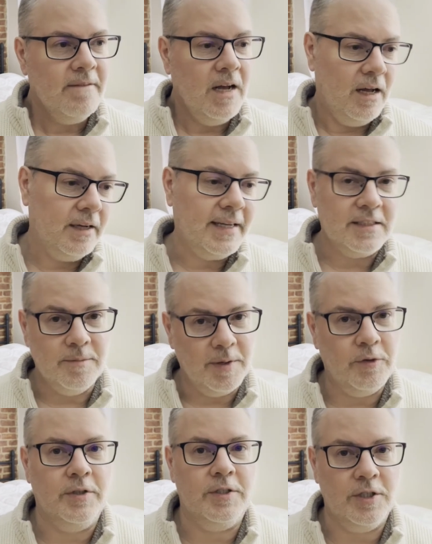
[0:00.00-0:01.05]
I'll get to my
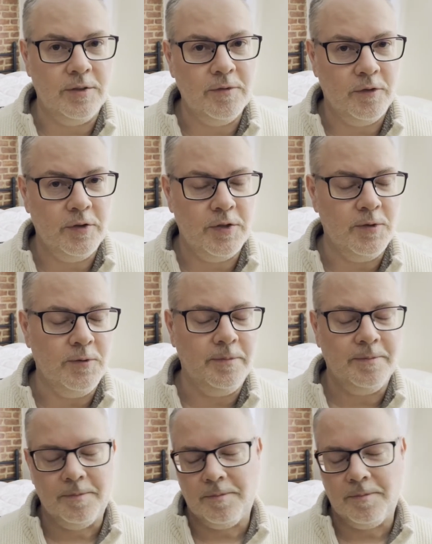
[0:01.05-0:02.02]
criticisms very soon.